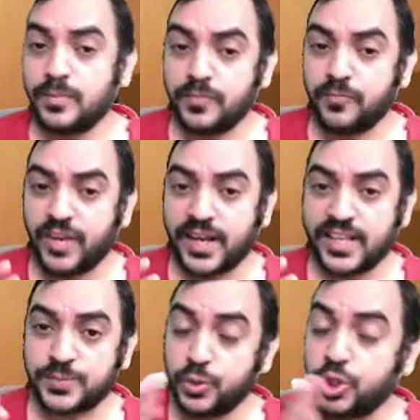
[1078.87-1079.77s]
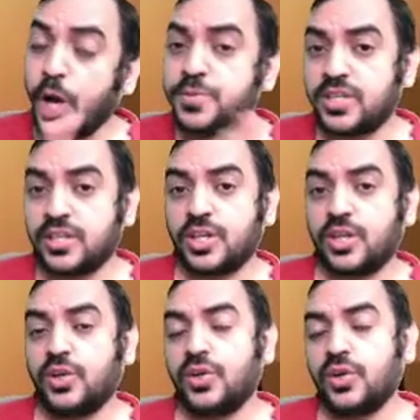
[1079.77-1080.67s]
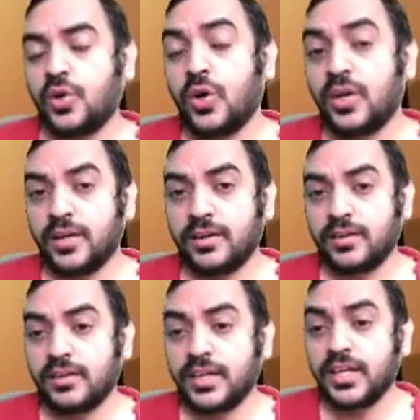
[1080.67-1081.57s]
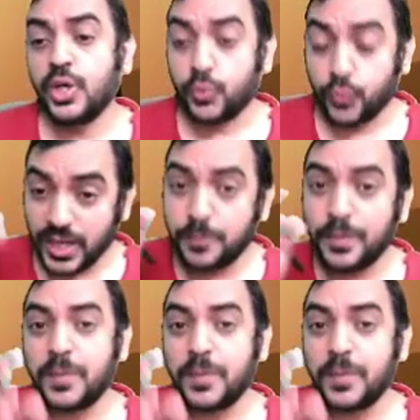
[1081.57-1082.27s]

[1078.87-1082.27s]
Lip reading: Whereas put option holder will pay